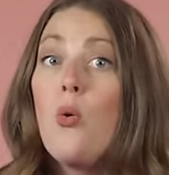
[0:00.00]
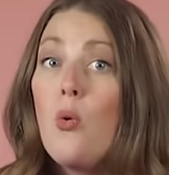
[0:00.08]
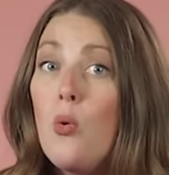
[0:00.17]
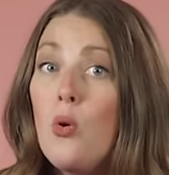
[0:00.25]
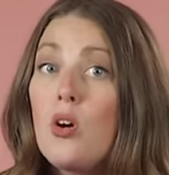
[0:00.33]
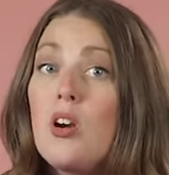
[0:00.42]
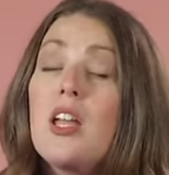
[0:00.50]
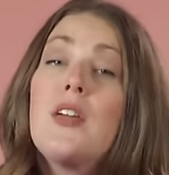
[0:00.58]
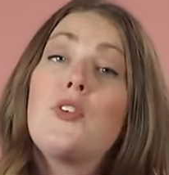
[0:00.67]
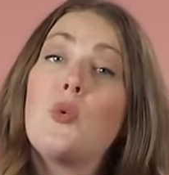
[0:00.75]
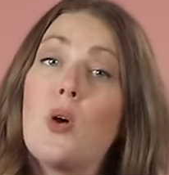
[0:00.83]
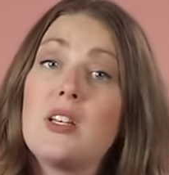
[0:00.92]
or
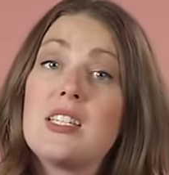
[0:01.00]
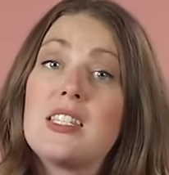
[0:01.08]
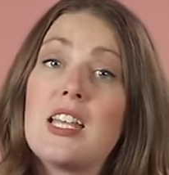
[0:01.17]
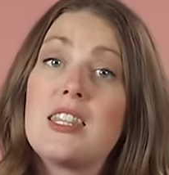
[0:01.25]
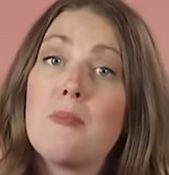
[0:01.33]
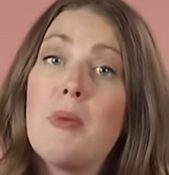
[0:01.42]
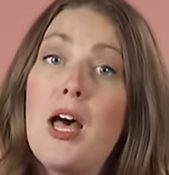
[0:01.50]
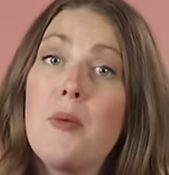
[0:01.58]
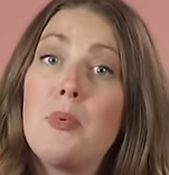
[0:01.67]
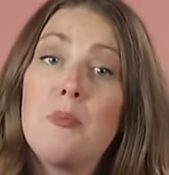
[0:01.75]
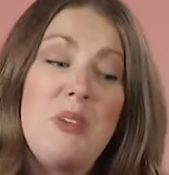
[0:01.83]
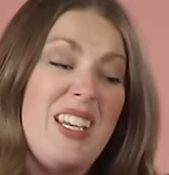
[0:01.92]
if you want to set them
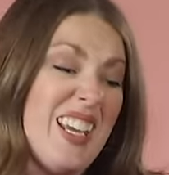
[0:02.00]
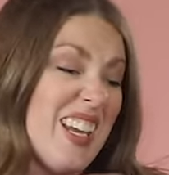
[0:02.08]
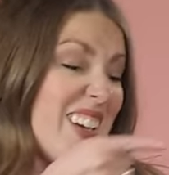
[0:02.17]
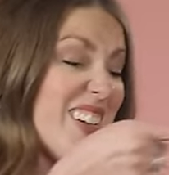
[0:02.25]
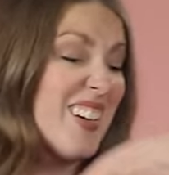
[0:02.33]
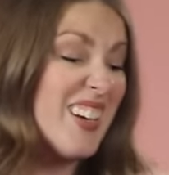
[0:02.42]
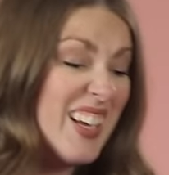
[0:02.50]
up, meaning